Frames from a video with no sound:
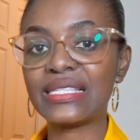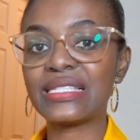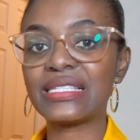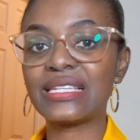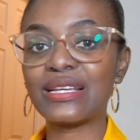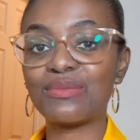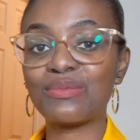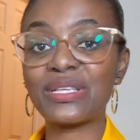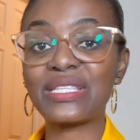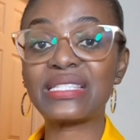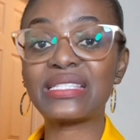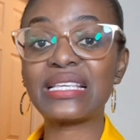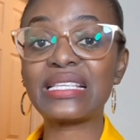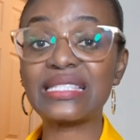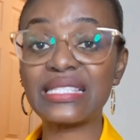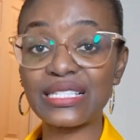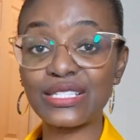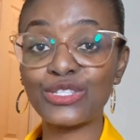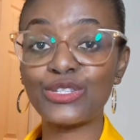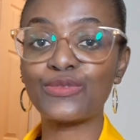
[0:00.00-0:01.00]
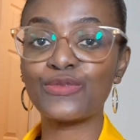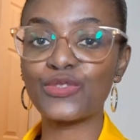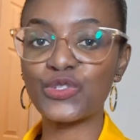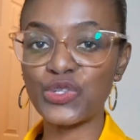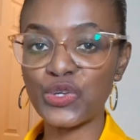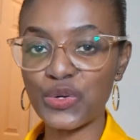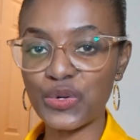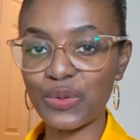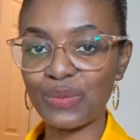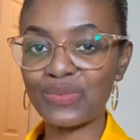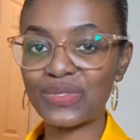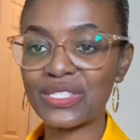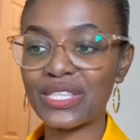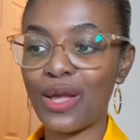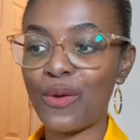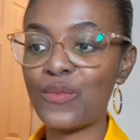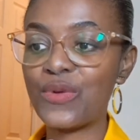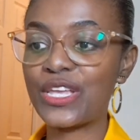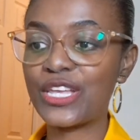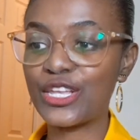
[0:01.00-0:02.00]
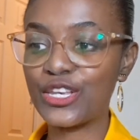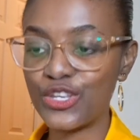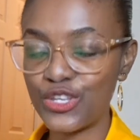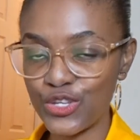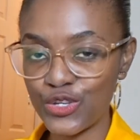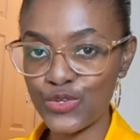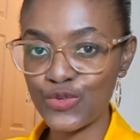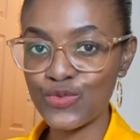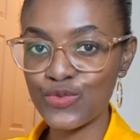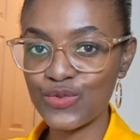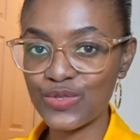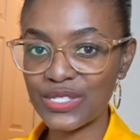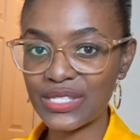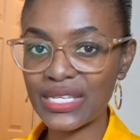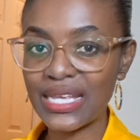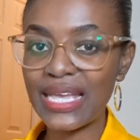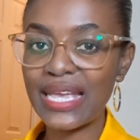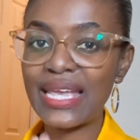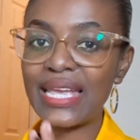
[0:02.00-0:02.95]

stigma-sensitive terms that we can use